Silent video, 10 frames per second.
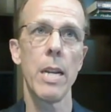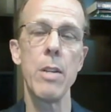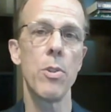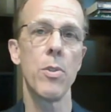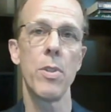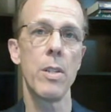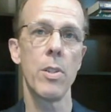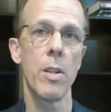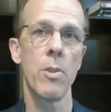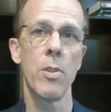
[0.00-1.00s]
agency
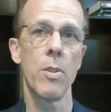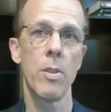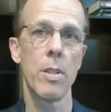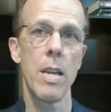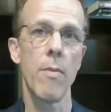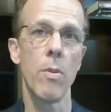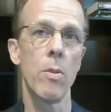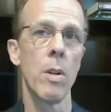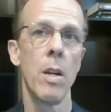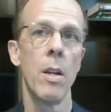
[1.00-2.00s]
such as the
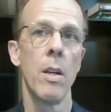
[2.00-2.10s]
devil,